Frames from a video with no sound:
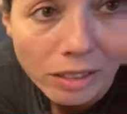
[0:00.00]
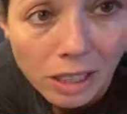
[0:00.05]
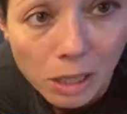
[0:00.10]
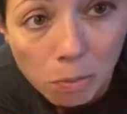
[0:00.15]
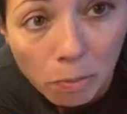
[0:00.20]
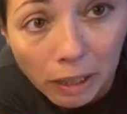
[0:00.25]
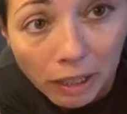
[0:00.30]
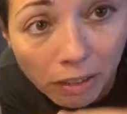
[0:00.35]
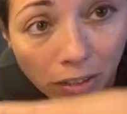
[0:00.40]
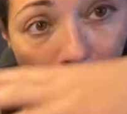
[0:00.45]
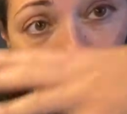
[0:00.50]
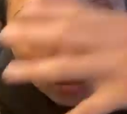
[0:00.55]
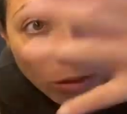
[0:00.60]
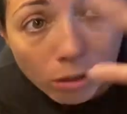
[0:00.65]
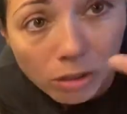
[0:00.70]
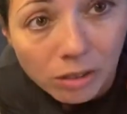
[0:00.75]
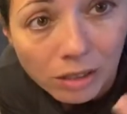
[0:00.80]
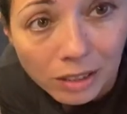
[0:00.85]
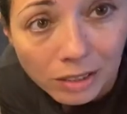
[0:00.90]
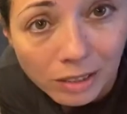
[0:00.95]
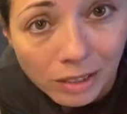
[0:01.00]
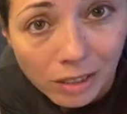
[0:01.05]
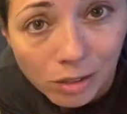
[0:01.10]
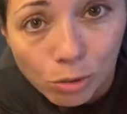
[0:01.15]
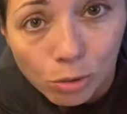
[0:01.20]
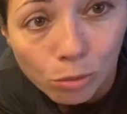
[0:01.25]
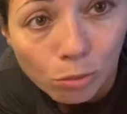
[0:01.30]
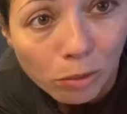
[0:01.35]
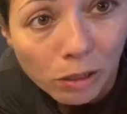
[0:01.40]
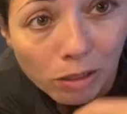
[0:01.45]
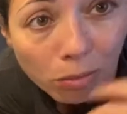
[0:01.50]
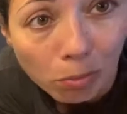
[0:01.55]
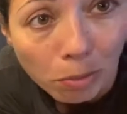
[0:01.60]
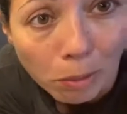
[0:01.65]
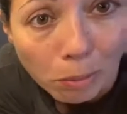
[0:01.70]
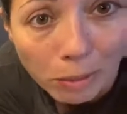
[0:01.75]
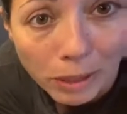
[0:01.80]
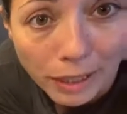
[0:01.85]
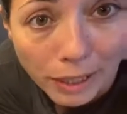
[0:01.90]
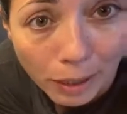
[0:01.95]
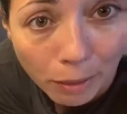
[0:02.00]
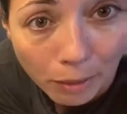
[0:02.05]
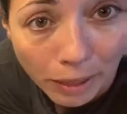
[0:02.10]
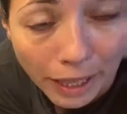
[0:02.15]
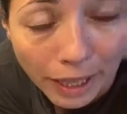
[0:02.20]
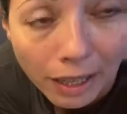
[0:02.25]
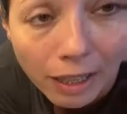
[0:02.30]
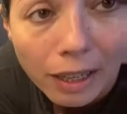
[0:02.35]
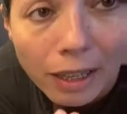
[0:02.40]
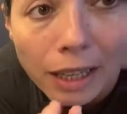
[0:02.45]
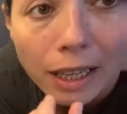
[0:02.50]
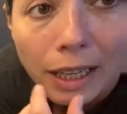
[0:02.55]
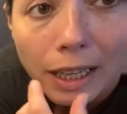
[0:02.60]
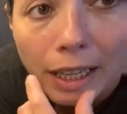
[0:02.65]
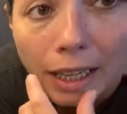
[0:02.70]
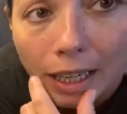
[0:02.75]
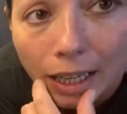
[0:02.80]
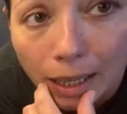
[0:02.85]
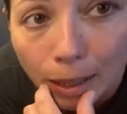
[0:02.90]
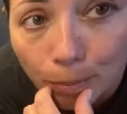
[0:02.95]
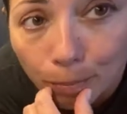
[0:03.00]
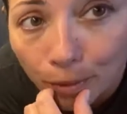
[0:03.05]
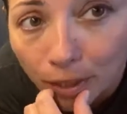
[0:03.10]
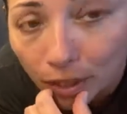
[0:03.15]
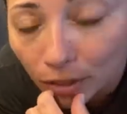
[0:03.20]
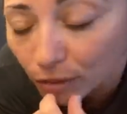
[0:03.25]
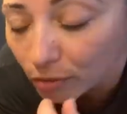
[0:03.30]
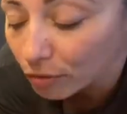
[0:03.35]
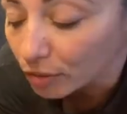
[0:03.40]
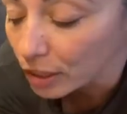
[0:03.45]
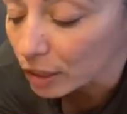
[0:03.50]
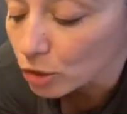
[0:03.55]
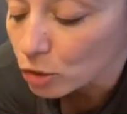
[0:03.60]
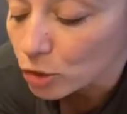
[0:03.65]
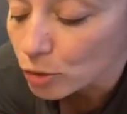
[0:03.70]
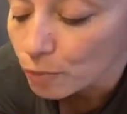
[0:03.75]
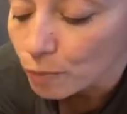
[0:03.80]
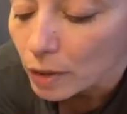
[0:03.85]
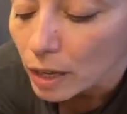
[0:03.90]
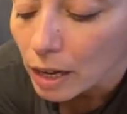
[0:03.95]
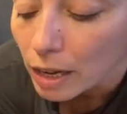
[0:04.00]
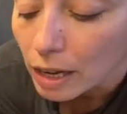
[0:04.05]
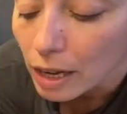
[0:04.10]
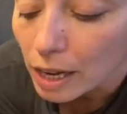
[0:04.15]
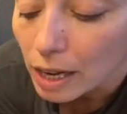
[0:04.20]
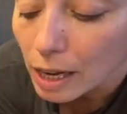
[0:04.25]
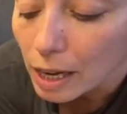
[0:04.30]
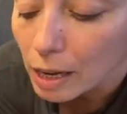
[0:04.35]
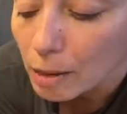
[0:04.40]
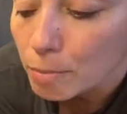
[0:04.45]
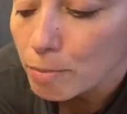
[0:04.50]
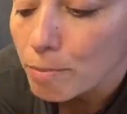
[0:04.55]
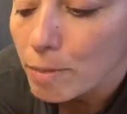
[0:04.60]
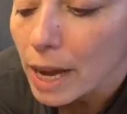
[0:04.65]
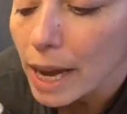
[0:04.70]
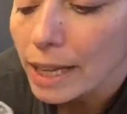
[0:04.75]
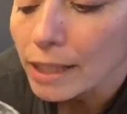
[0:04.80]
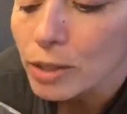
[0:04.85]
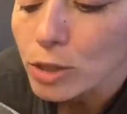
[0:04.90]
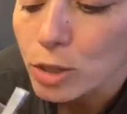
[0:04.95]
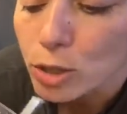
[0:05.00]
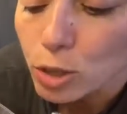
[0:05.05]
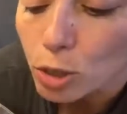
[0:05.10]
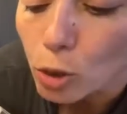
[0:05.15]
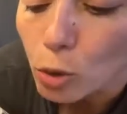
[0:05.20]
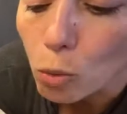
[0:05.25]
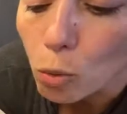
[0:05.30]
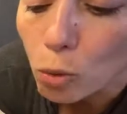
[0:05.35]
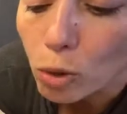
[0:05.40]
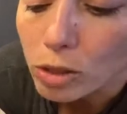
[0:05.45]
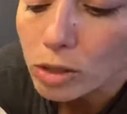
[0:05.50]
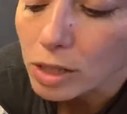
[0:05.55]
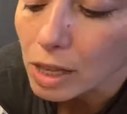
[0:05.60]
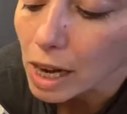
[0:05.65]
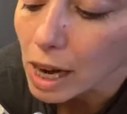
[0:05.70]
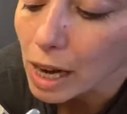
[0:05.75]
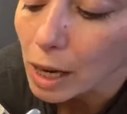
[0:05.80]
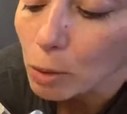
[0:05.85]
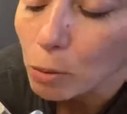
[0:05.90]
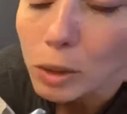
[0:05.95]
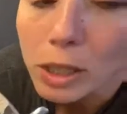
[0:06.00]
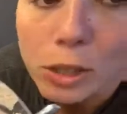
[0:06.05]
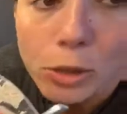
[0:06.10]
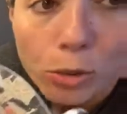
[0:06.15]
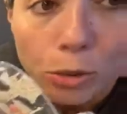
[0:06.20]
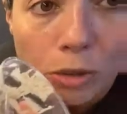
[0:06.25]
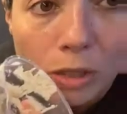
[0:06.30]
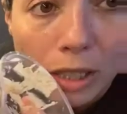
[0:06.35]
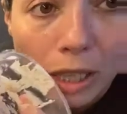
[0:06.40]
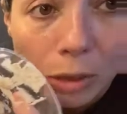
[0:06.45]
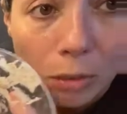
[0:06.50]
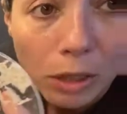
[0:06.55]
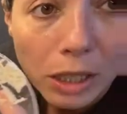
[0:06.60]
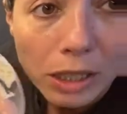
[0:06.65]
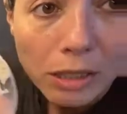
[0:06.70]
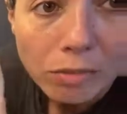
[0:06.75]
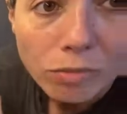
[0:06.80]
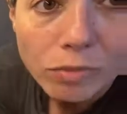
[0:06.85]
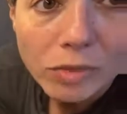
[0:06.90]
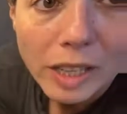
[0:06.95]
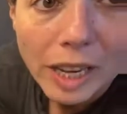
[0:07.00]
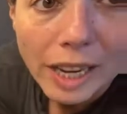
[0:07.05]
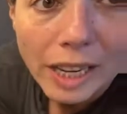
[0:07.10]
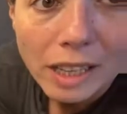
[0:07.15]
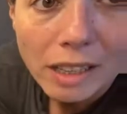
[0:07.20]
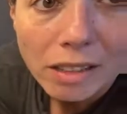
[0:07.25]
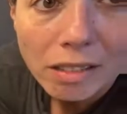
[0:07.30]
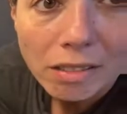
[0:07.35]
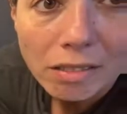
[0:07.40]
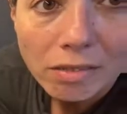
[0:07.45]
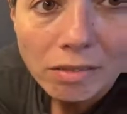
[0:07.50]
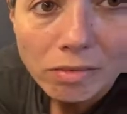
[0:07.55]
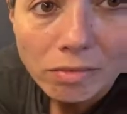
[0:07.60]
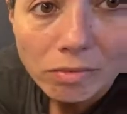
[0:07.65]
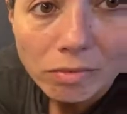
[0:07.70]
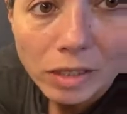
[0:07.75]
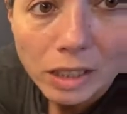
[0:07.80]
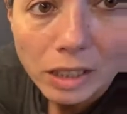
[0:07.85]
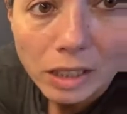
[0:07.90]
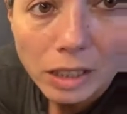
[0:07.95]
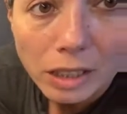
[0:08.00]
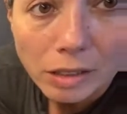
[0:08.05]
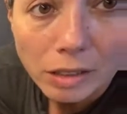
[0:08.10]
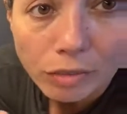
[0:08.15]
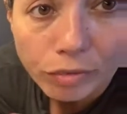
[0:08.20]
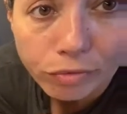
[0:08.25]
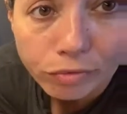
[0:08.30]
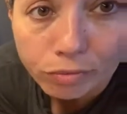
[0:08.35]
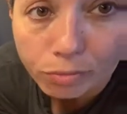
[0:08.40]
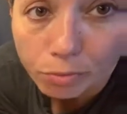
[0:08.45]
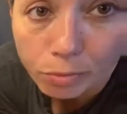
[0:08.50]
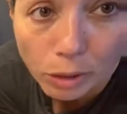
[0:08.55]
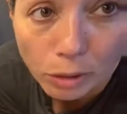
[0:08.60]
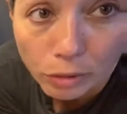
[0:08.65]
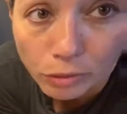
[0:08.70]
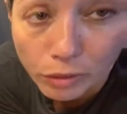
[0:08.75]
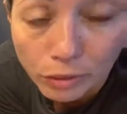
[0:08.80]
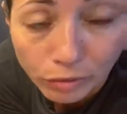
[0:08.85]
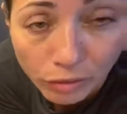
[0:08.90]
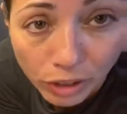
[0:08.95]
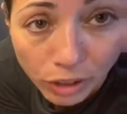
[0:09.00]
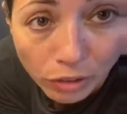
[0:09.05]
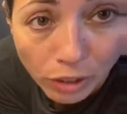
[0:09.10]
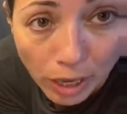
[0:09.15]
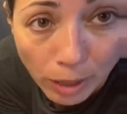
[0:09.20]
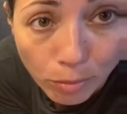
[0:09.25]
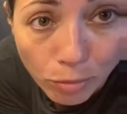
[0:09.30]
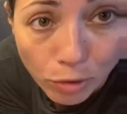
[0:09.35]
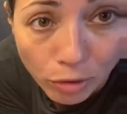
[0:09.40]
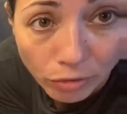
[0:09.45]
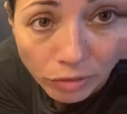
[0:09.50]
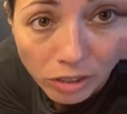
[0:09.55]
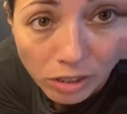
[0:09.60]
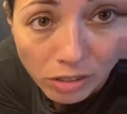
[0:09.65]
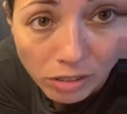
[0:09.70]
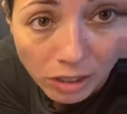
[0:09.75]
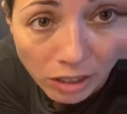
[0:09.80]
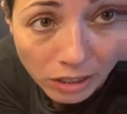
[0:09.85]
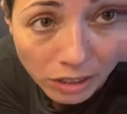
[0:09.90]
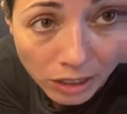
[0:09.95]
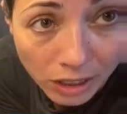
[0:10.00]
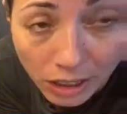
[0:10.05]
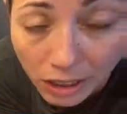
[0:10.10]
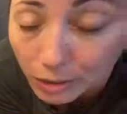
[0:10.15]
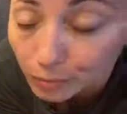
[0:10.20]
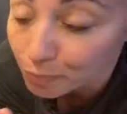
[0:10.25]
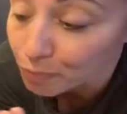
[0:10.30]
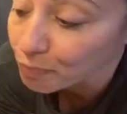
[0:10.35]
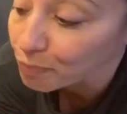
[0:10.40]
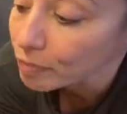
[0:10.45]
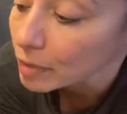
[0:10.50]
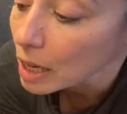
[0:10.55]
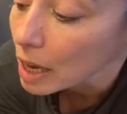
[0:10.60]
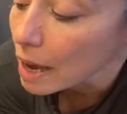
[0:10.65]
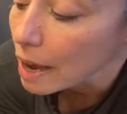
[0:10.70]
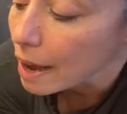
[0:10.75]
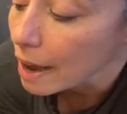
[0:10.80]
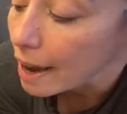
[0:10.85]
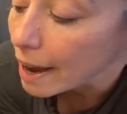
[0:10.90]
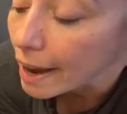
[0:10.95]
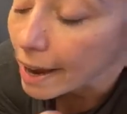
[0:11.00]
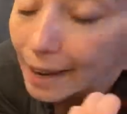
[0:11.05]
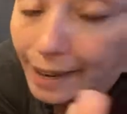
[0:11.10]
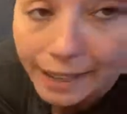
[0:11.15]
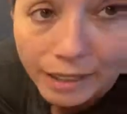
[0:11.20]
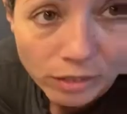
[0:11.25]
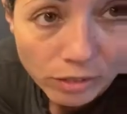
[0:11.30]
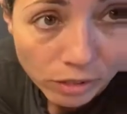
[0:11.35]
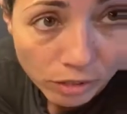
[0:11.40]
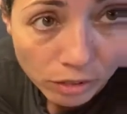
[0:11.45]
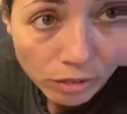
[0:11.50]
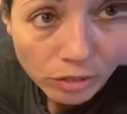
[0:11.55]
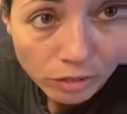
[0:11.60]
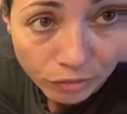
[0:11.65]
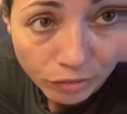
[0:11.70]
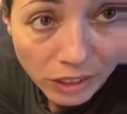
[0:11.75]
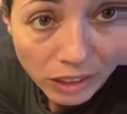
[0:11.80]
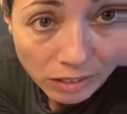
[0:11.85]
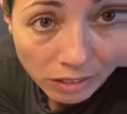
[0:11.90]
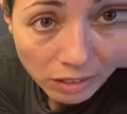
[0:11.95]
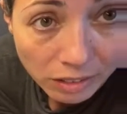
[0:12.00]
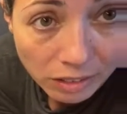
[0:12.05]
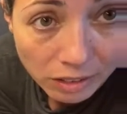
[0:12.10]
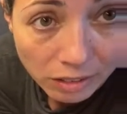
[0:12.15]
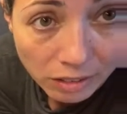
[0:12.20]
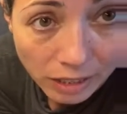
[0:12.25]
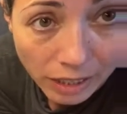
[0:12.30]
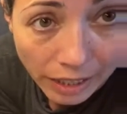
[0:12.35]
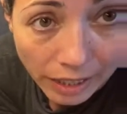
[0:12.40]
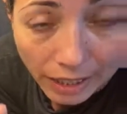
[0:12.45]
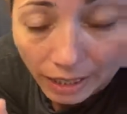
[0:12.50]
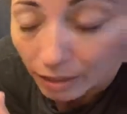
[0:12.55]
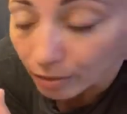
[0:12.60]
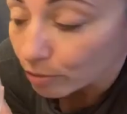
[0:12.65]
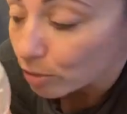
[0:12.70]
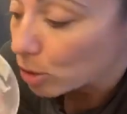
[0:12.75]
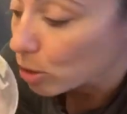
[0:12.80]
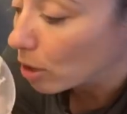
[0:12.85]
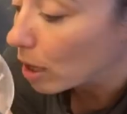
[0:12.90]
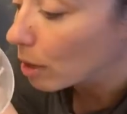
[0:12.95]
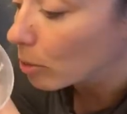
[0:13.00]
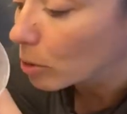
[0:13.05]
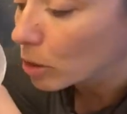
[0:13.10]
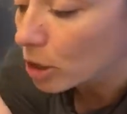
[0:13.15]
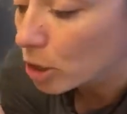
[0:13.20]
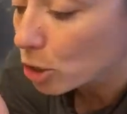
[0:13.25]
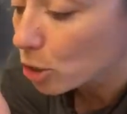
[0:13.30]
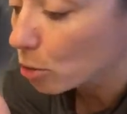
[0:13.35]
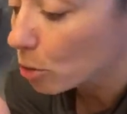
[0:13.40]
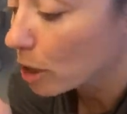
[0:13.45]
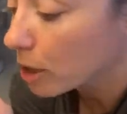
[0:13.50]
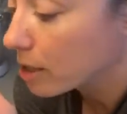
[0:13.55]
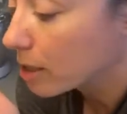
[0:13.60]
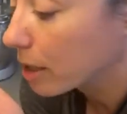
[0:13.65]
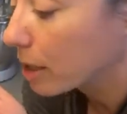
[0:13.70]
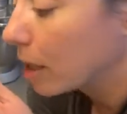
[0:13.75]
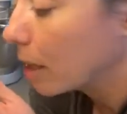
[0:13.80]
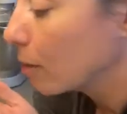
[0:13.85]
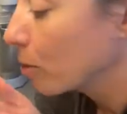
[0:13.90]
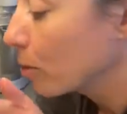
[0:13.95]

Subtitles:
expect, starters to be bubbling away in the fridge. And so what I will do is I will take about 50 grams of the starter and feed it again. So I'm going to show you exactly how